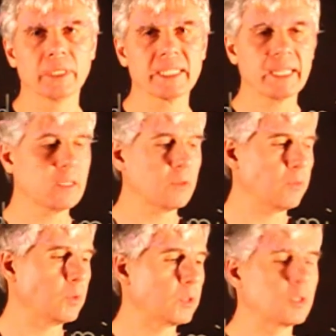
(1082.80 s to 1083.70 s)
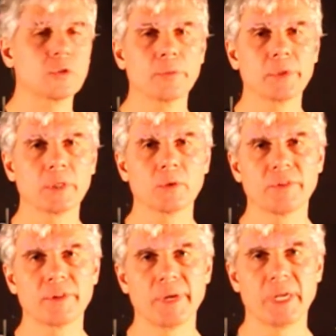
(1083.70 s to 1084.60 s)
stand for determinant
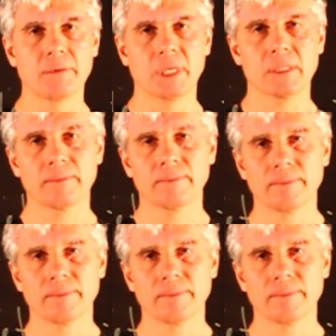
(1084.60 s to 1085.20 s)
of the matrix.